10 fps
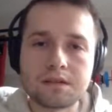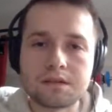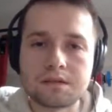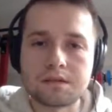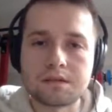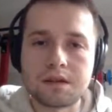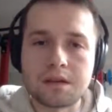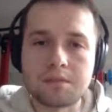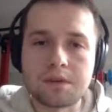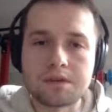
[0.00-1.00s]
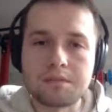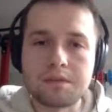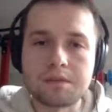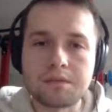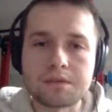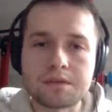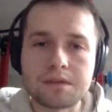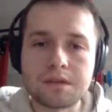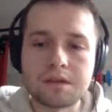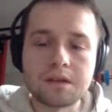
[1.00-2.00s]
so the Apache Beam processing.